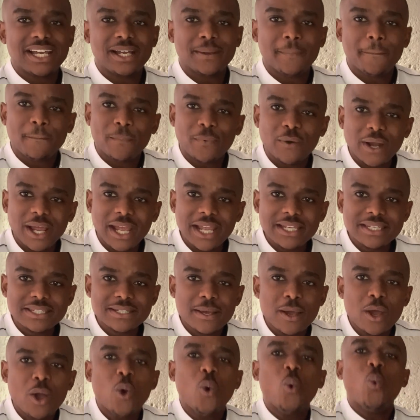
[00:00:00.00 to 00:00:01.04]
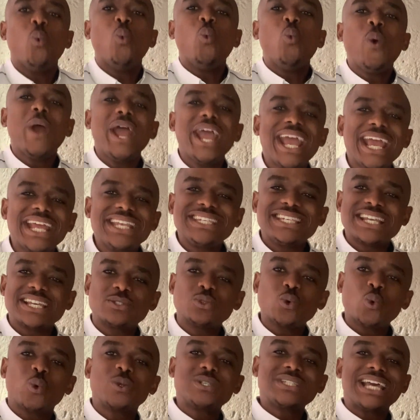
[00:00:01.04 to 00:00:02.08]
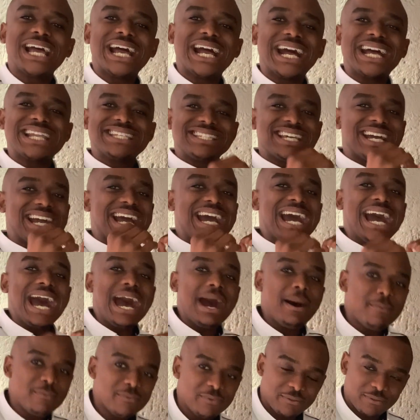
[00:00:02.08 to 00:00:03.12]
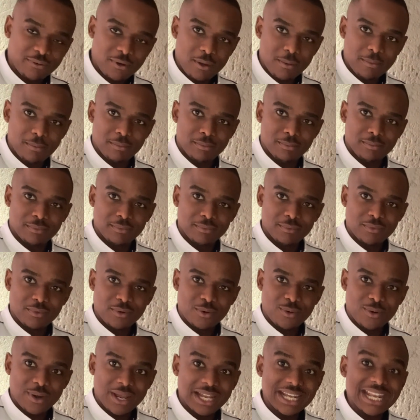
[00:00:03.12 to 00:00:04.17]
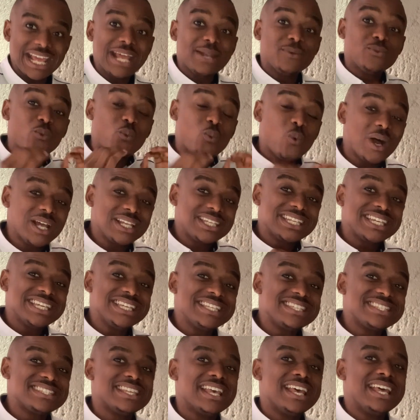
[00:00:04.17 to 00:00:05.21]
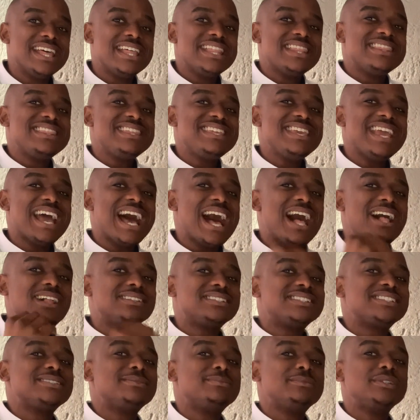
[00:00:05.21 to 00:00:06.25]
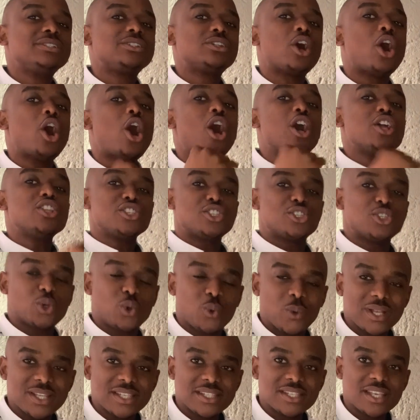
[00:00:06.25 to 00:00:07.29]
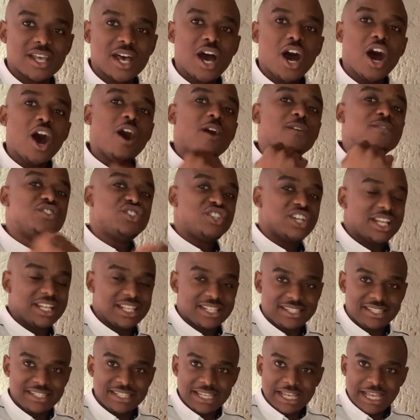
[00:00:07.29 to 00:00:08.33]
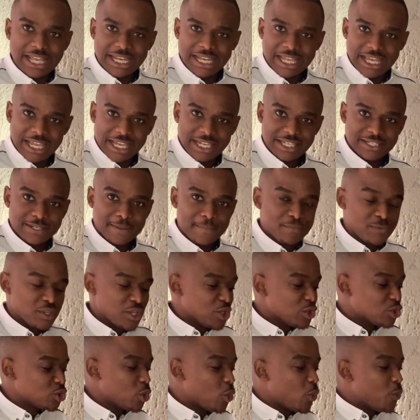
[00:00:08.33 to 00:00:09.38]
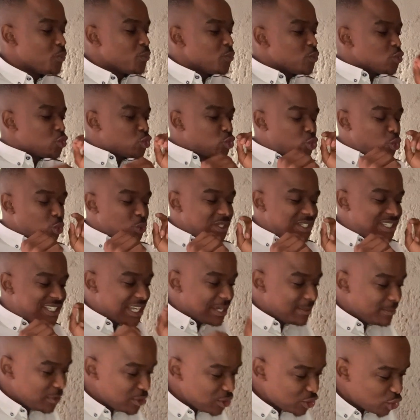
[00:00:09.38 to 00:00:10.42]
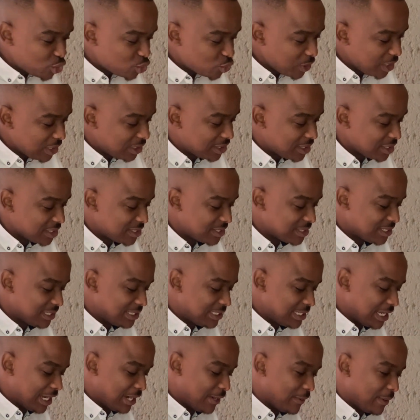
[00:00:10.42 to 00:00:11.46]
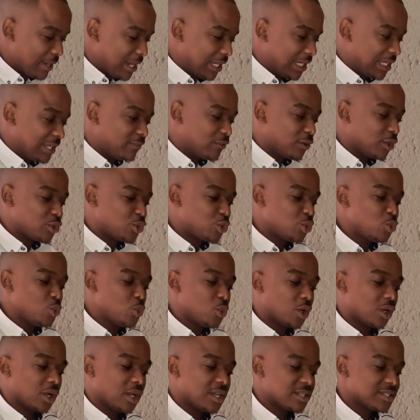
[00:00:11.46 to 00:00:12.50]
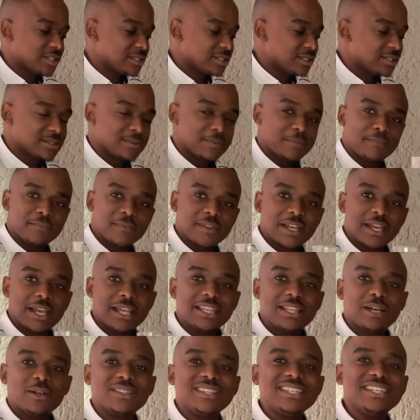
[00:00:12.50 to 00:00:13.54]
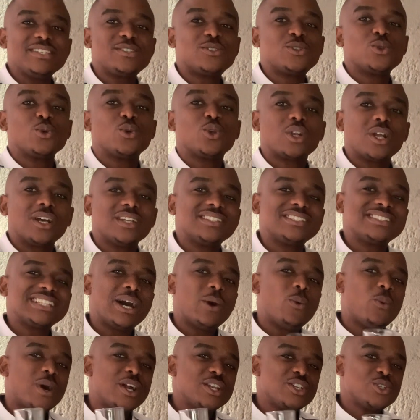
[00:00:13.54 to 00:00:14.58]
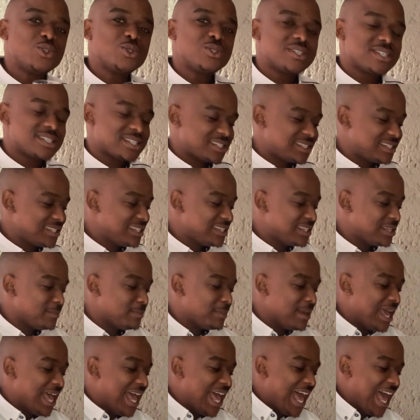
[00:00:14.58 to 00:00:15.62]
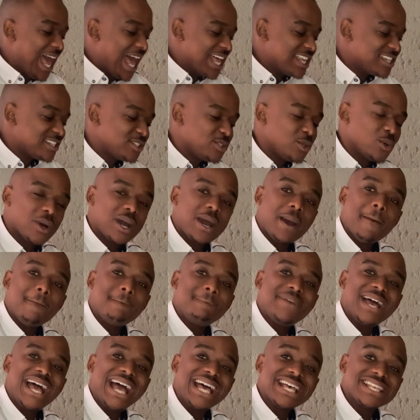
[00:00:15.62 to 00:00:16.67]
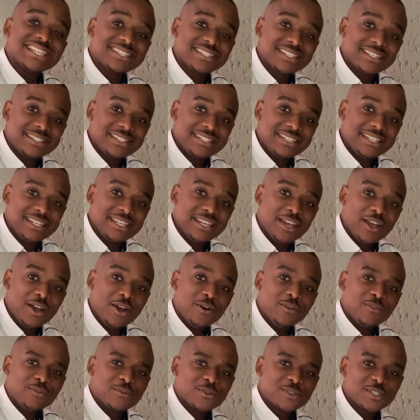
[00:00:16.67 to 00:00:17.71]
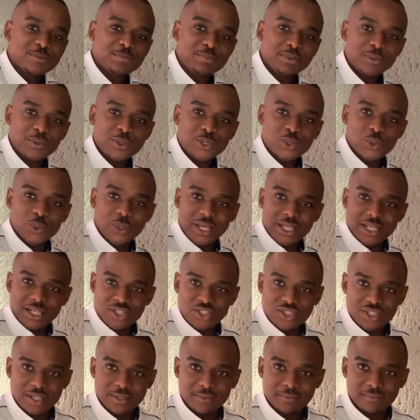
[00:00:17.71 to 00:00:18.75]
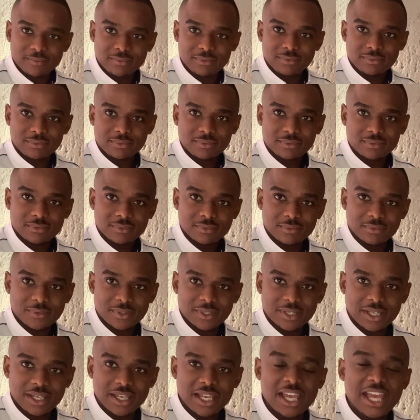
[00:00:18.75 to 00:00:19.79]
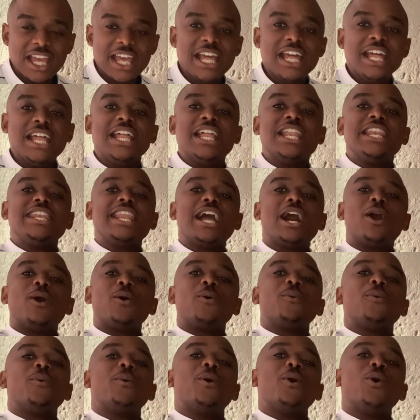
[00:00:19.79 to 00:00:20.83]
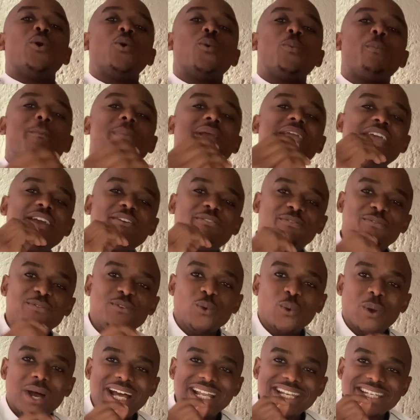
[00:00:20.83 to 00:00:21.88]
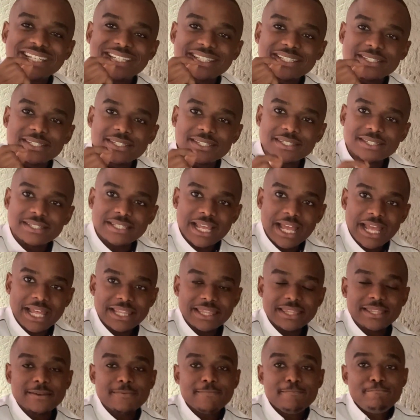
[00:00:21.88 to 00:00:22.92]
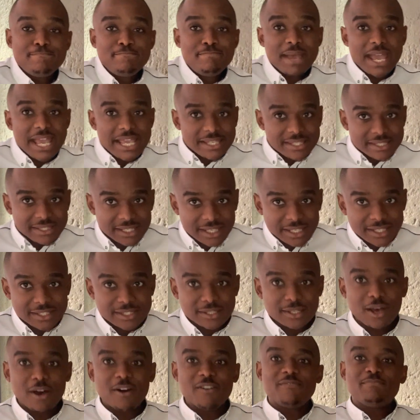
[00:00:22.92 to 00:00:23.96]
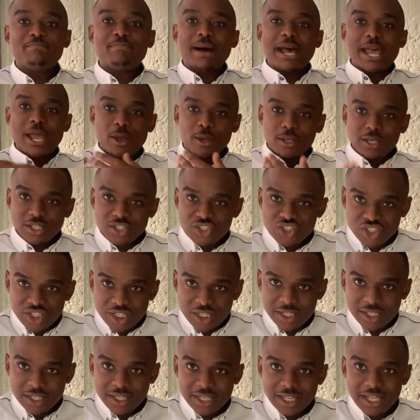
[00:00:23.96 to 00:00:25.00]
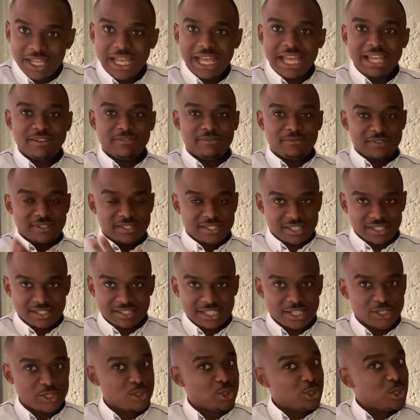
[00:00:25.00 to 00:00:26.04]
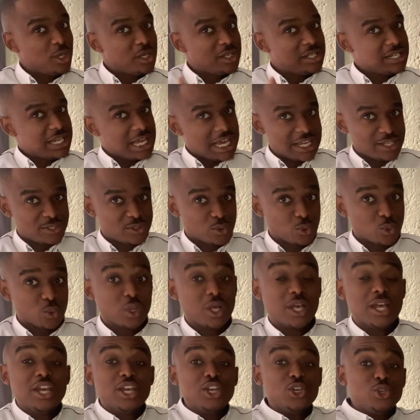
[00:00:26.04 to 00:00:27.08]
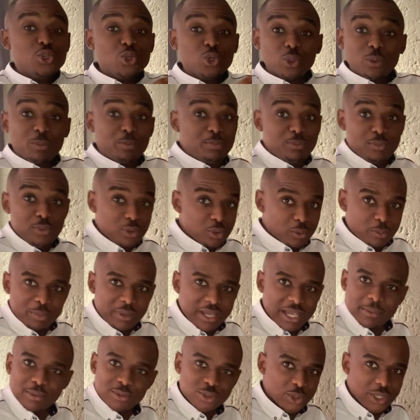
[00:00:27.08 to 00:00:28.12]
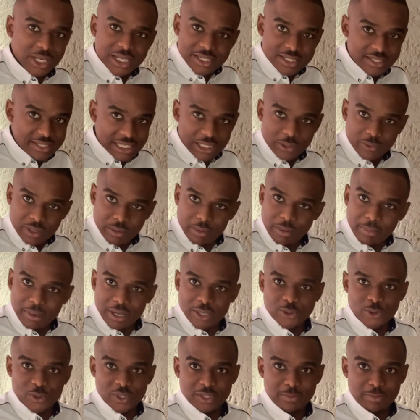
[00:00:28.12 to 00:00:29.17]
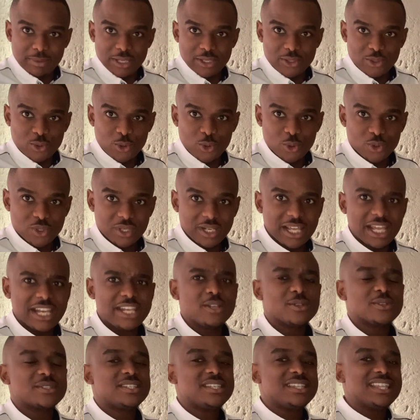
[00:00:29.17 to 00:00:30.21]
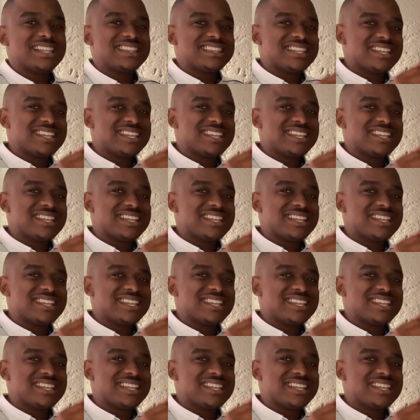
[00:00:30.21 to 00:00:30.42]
right? Where does utakata come from, right? And what is the ultimate consequence of jealousy and hate? So to demonstrate this today, right, I've got 2 glasses. Okay, now these 2 glasses, I want you to see them as your capacity for spiritual energy. Okay, now if you understand the basics of biology and physics that you learned in high school, you'll be able to understand what I'm about to explain to you today, and you'll see that